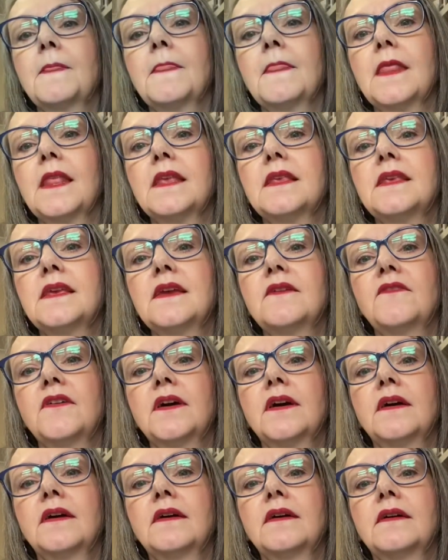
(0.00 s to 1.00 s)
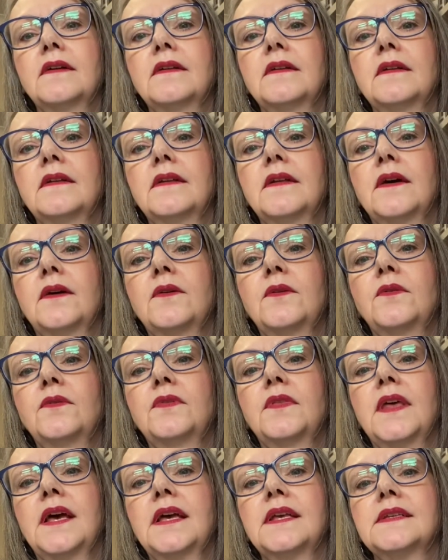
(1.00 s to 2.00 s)
see if I can't hold
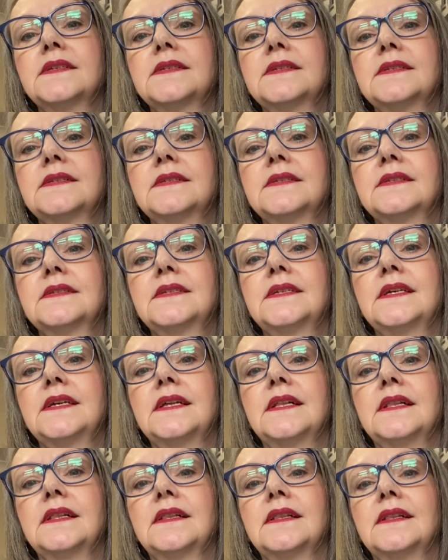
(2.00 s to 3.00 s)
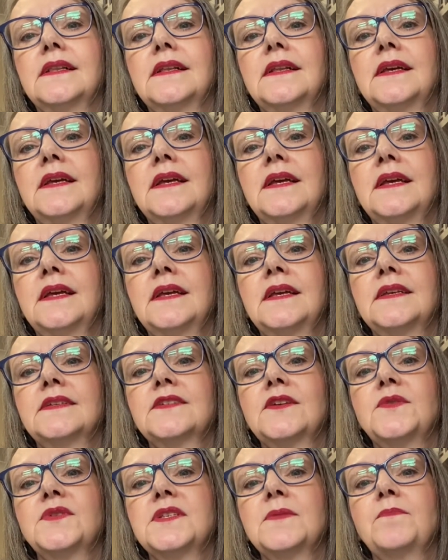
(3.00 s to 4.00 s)
that still.
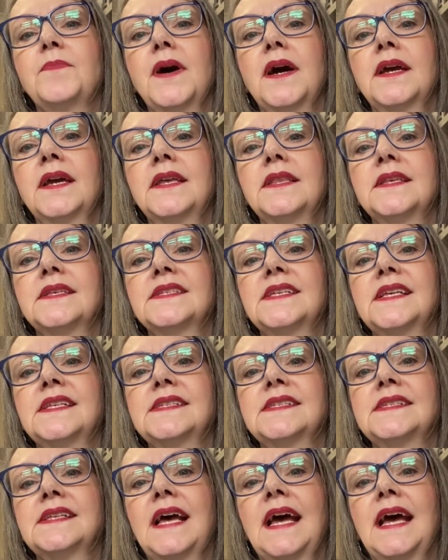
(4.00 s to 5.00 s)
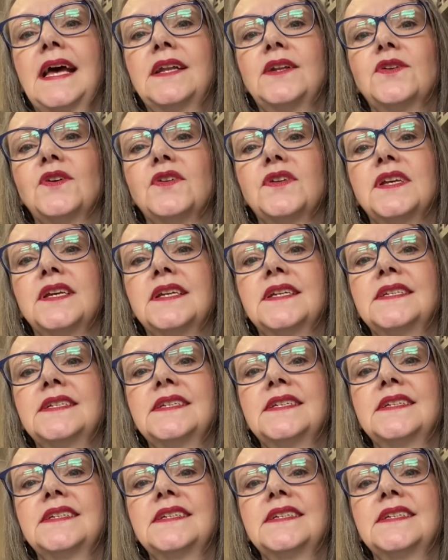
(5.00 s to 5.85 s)
So it's a bucket that says sand on it.